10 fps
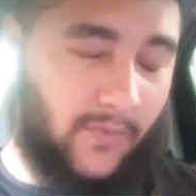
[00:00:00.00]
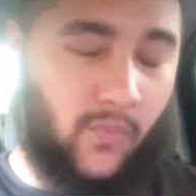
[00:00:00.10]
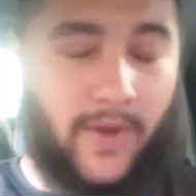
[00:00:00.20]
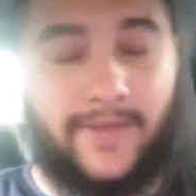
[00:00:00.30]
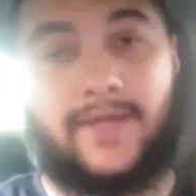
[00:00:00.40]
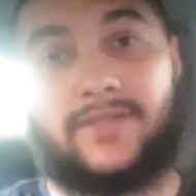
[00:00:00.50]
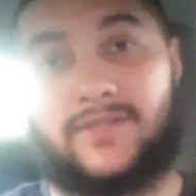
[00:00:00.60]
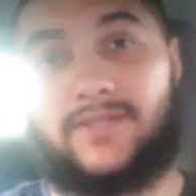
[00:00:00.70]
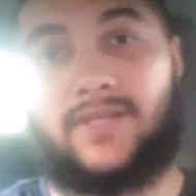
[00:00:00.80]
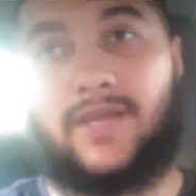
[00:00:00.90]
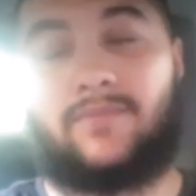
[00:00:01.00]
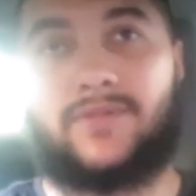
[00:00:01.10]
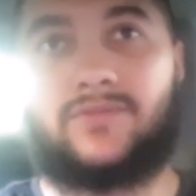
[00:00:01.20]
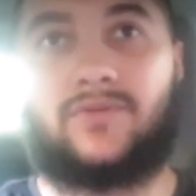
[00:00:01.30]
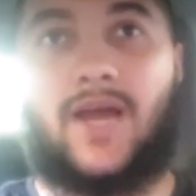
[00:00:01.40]
Weight gainers good to gain
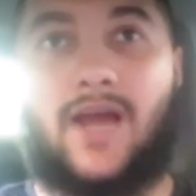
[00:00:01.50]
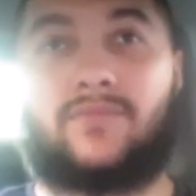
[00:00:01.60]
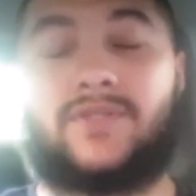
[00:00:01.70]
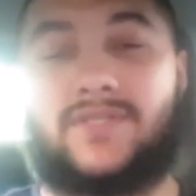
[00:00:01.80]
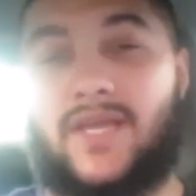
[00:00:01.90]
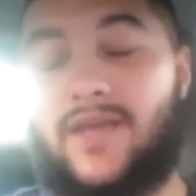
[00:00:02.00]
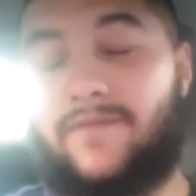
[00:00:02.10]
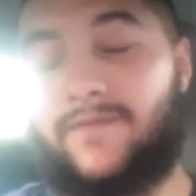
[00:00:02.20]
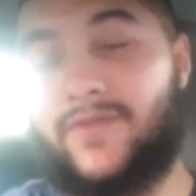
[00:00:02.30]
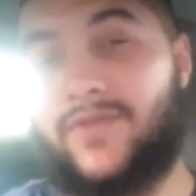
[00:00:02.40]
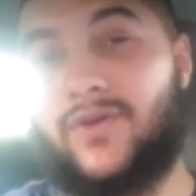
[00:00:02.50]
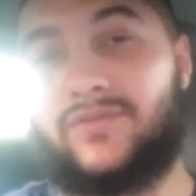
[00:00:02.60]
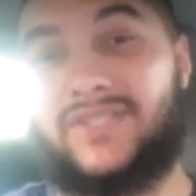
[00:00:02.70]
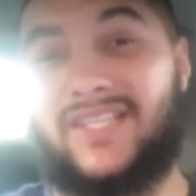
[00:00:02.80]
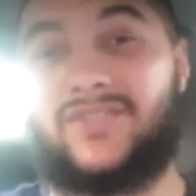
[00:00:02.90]
muscle? I would say for
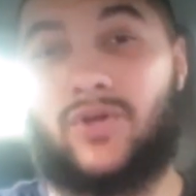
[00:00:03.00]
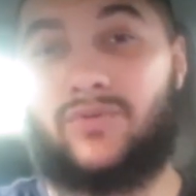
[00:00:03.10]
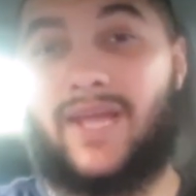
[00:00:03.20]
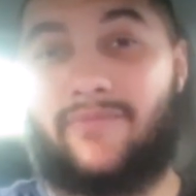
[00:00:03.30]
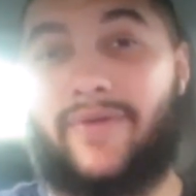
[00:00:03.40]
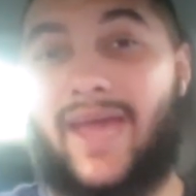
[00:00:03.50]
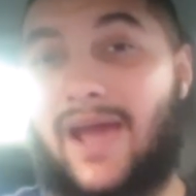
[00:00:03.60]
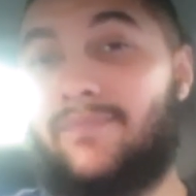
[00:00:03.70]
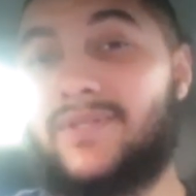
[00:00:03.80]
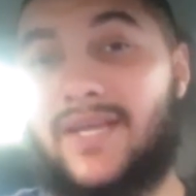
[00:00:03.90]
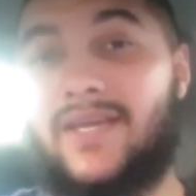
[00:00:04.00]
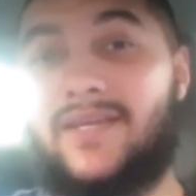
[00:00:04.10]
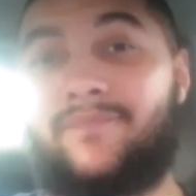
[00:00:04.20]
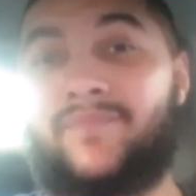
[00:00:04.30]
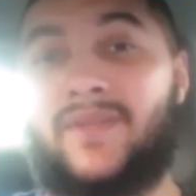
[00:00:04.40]
those that don't have the
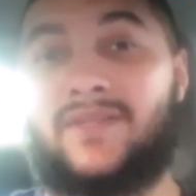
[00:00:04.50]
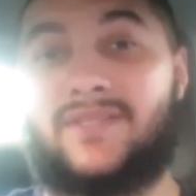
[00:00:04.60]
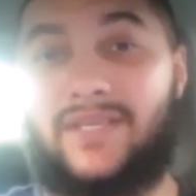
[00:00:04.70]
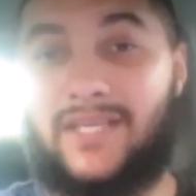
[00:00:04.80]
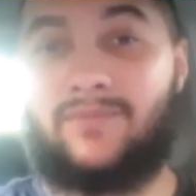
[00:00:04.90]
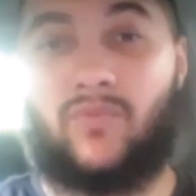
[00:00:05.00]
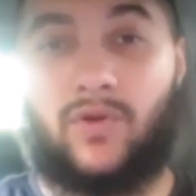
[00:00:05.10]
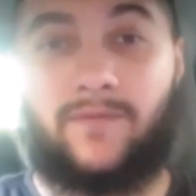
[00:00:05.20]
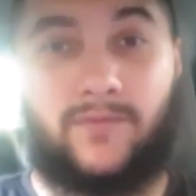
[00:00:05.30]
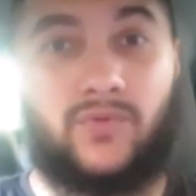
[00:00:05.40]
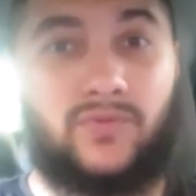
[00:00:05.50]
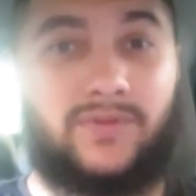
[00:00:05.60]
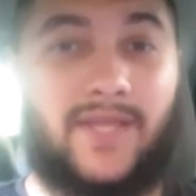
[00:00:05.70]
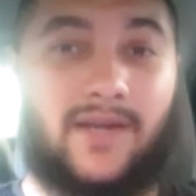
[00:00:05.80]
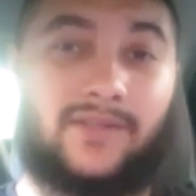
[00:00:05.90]
appetite to eat more
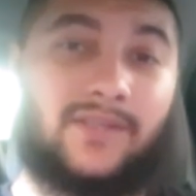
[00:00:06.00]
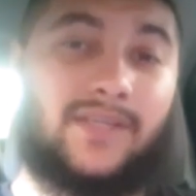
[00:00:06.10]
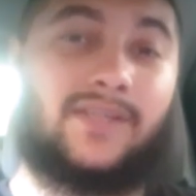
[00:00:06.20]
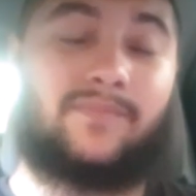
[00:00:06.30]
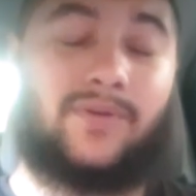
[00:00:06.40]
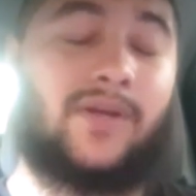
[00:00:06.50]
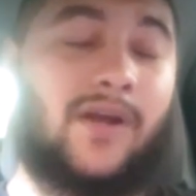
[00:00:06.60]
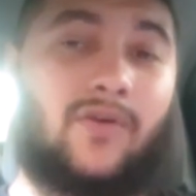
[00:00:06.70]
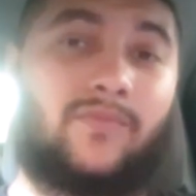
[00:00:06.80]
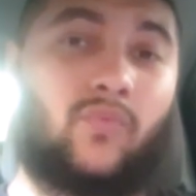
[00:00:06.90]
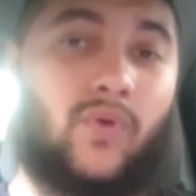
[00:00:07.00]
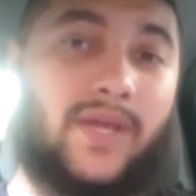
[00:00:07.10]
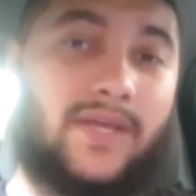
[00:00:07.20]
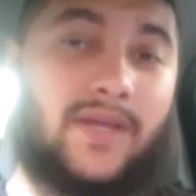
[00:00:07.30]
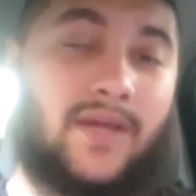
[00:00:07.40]
food, that are looking to put on
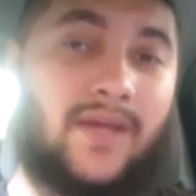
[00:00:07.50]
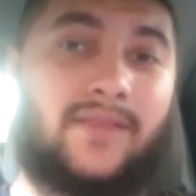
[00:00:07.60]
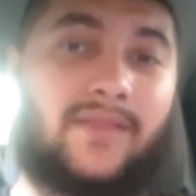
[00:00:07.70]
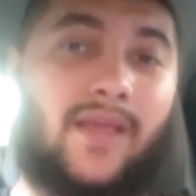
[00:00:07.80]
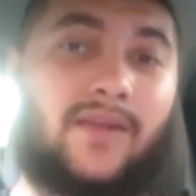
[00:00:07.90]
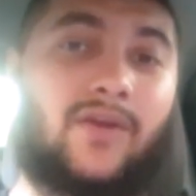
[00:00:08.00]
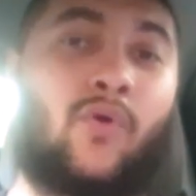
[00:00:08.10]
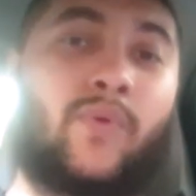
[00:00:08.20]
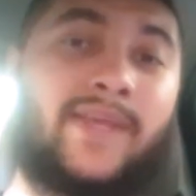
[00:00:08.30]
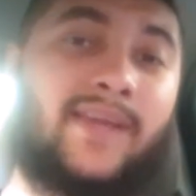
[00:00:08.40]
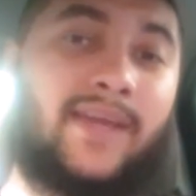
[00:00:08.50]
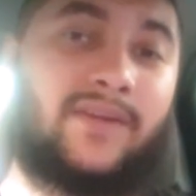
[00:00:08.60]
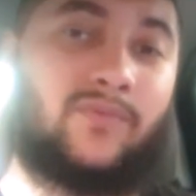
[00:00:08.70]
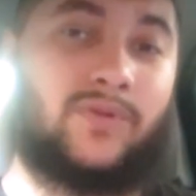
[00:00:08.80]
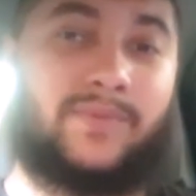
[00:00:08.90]
weight, then a weight
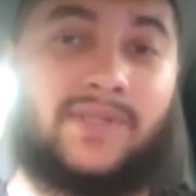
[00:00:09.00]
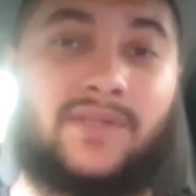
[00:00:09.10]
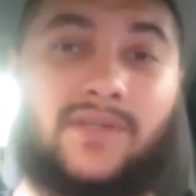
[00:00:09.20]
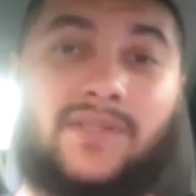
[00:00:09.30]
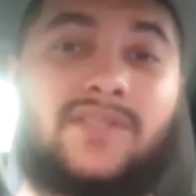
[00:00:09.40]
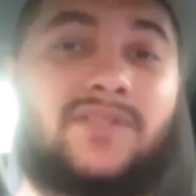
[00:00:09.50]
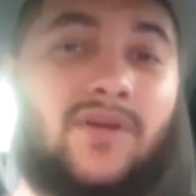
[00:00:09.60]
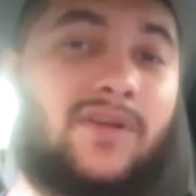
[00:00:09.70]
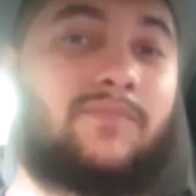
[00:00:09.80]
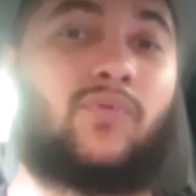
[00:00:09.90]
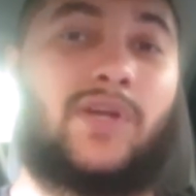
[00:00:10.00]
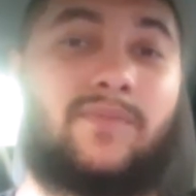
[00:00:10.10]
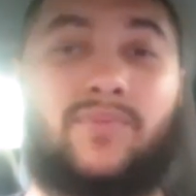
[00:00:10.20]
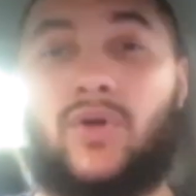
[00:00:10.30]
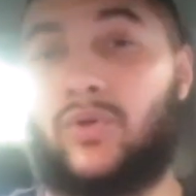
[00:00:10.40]
gainer would be a good starting
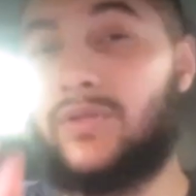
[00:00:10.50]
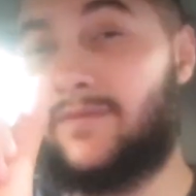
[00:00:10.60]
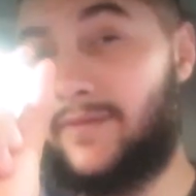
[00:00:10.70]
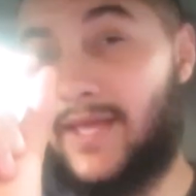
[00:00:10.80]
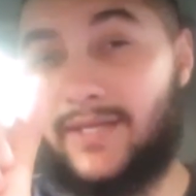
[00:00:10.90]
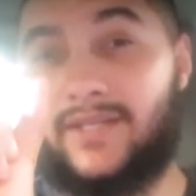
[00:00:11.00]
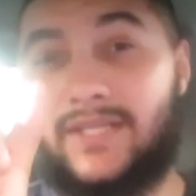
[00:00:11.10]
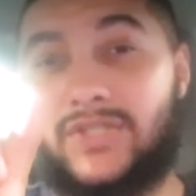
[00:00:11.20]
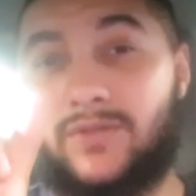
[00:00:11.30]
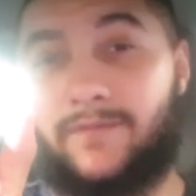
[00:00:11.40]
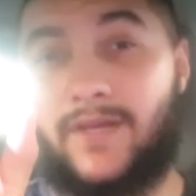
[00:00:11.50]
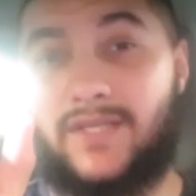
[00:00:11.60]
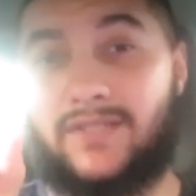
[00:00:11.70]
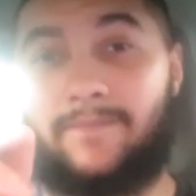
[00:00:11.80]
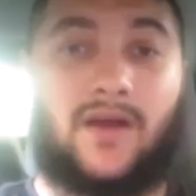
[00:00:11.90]
point, but only for that initial
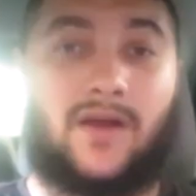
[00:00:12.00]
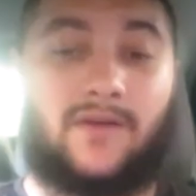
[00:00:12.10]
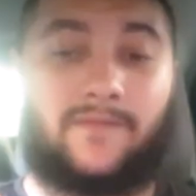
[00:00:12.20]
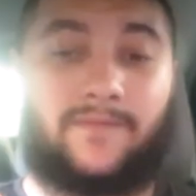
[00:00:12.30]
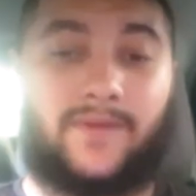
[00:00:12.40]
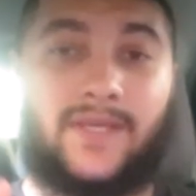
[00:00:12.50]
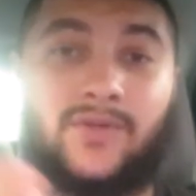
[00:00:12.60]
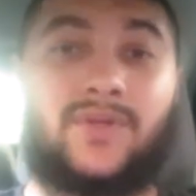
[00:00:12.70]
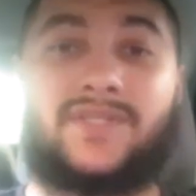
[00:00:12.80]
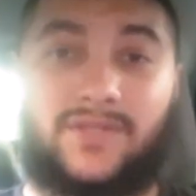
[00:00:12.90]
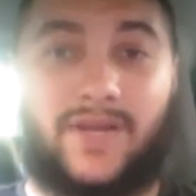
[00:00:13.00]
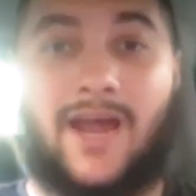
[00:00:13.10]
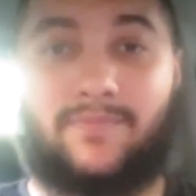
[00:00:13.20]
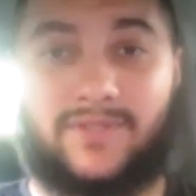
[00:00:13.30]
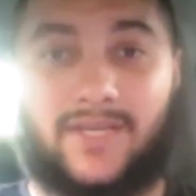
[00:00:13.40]
phase of increasing your
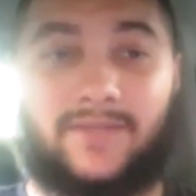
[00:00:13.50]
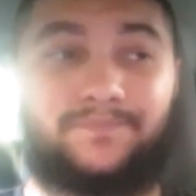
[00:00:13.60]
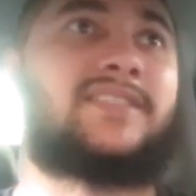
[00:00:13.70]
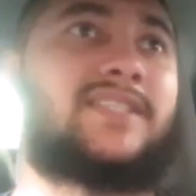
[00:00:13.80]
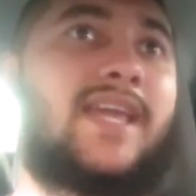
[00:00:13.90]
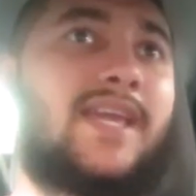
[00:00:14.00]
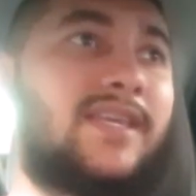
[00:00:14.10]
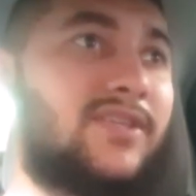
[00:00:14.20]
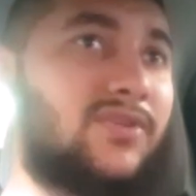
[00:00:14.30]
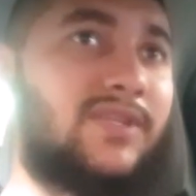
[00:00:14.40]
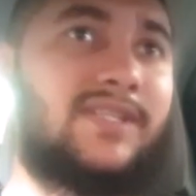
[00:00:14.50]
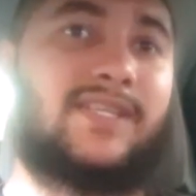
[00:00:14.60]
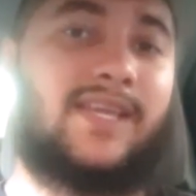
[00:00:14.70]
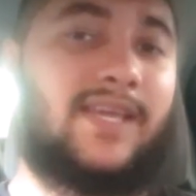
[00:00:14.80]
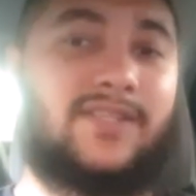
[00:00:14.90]
appetite. Say you need
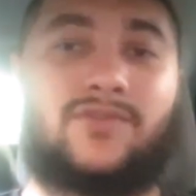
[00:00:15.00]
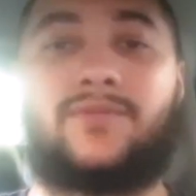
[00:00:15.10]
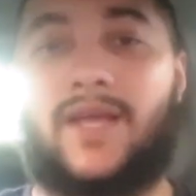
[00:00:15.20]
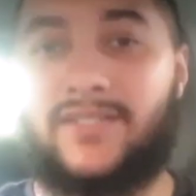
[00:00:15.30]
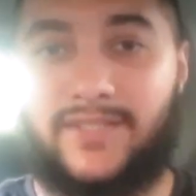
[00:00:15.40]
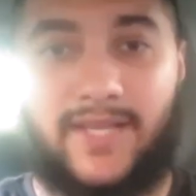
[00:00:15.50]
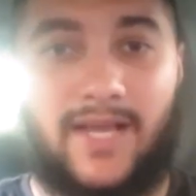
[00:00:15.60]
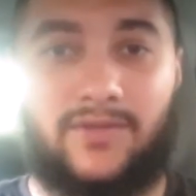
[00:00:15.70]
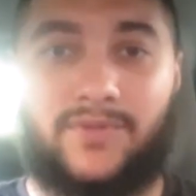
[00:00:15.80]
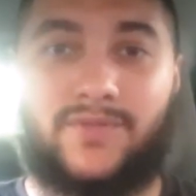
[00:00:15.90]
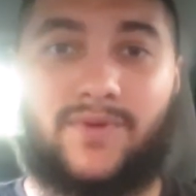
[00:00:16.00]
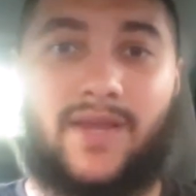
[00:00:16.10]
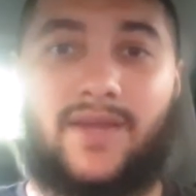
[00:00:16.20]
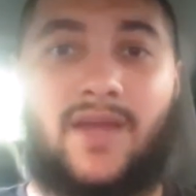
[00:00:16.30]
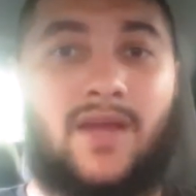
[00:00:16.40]
to hit 2,000 calories,
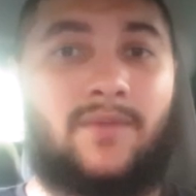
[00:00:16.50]
right?